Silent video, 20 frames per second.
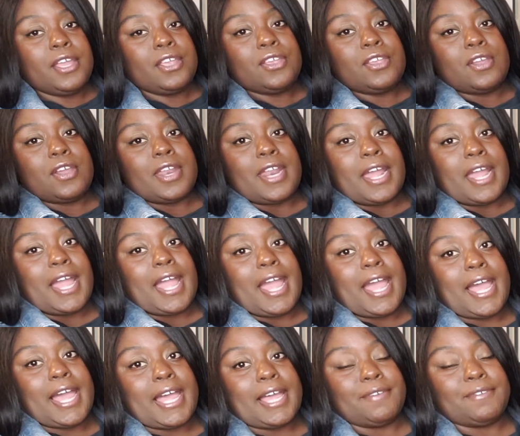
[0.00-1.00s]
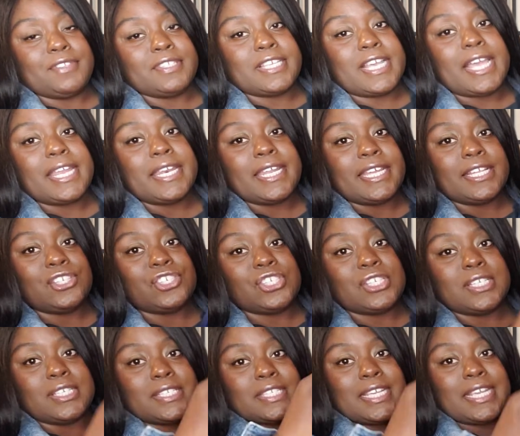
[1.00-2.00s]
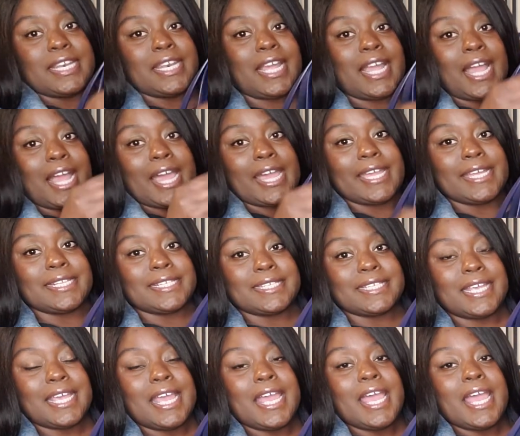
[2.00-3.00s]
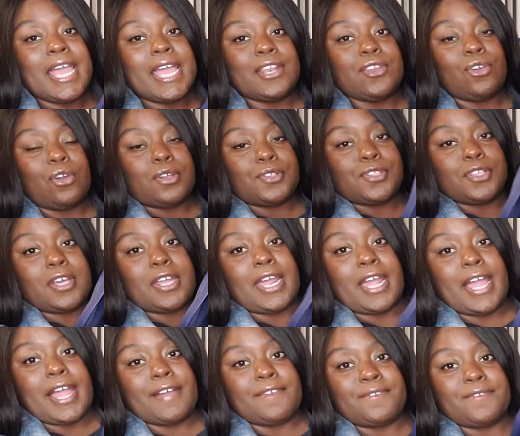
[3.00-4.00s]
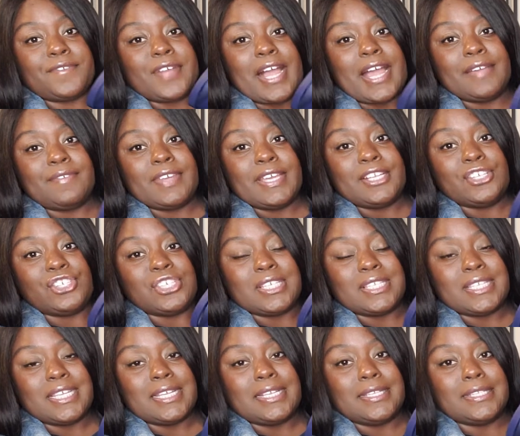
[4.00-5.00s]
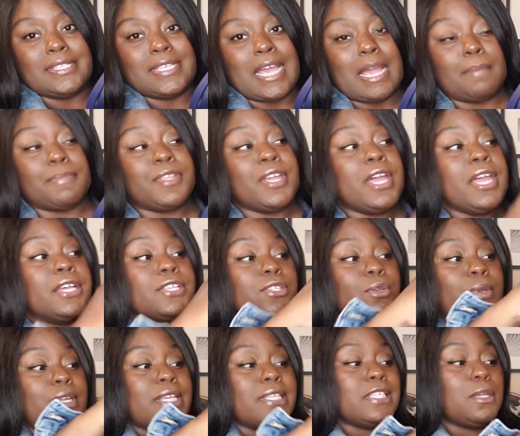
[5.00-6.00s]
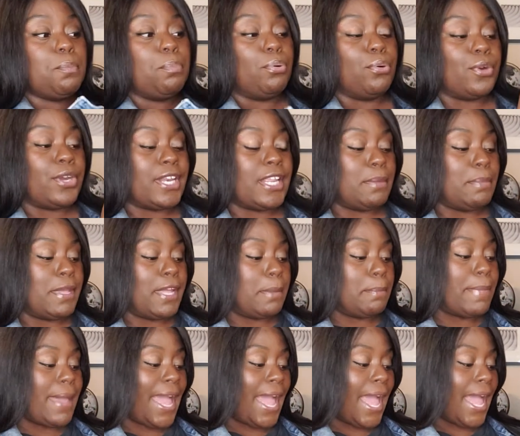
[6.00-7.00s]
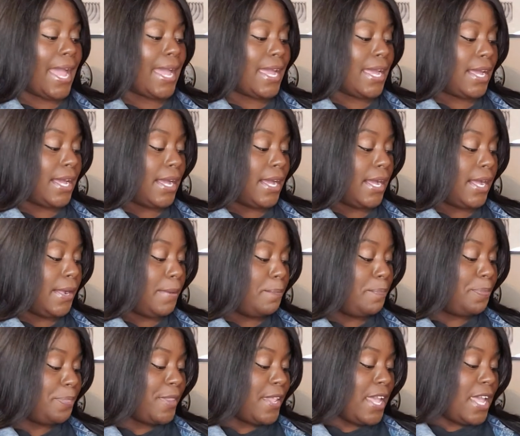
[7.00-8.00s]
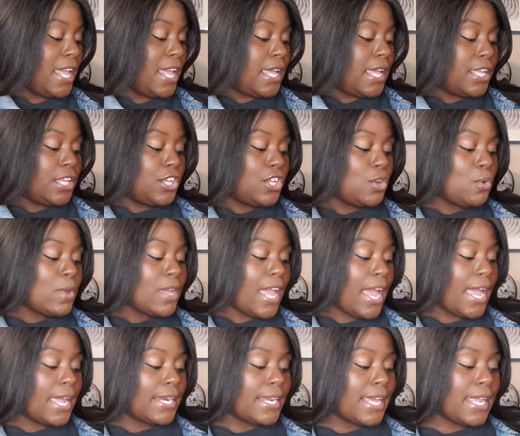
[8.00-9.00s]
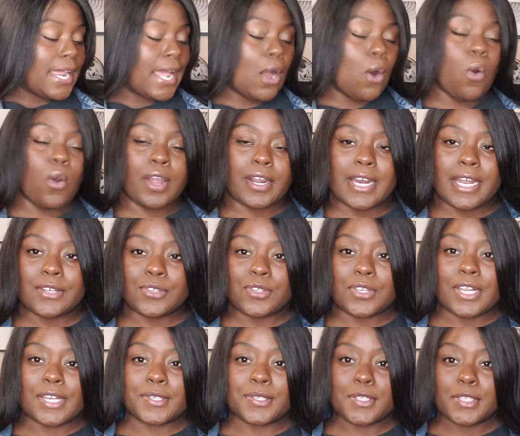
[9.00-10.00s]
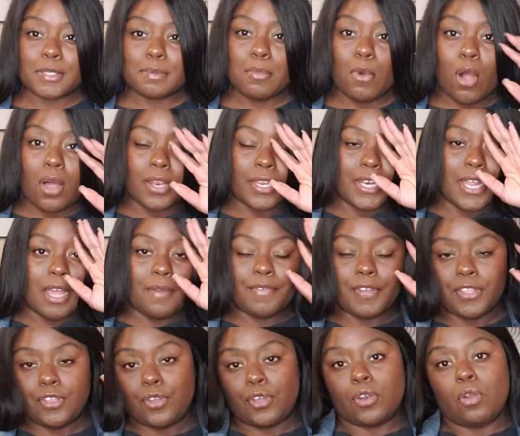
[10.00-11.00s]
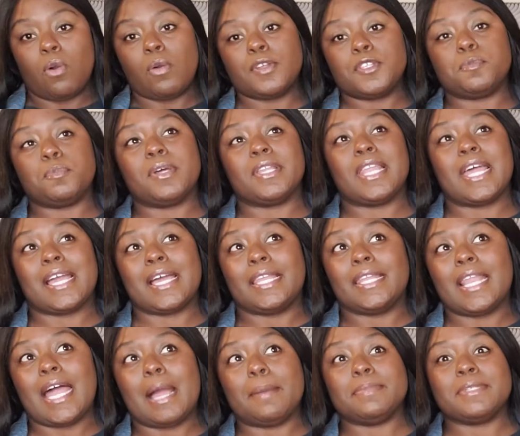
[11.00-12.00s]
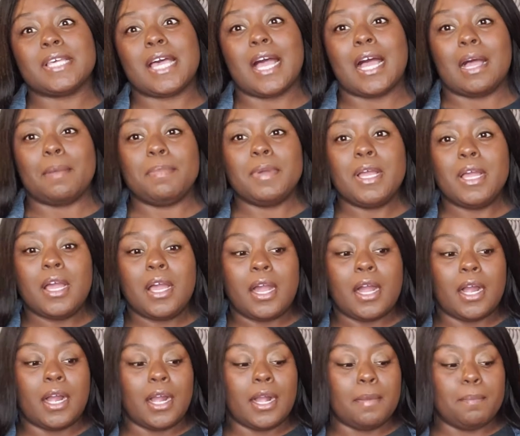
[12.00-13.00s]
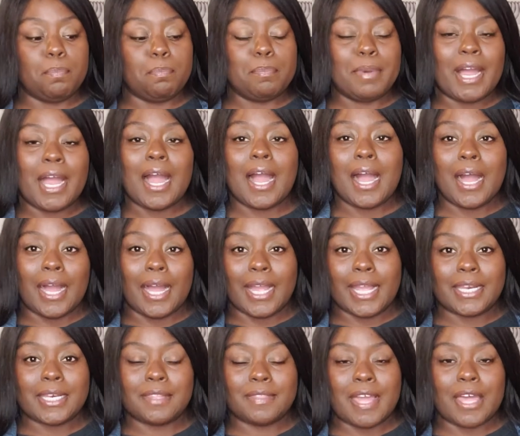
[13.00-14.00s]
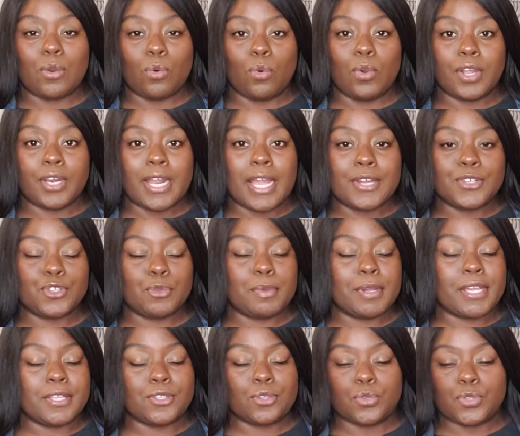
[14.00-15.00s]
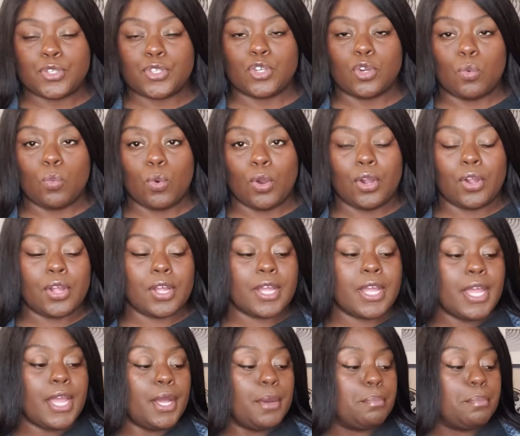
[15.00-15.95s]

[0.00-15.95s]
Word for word: You're going to have 10 inches in height and you're also going to have five inches in depth. So it is a pretty big bag. Um, you can get it organized so that's small enough and you can always put like a laptop um, behind that organizer because it'll still work.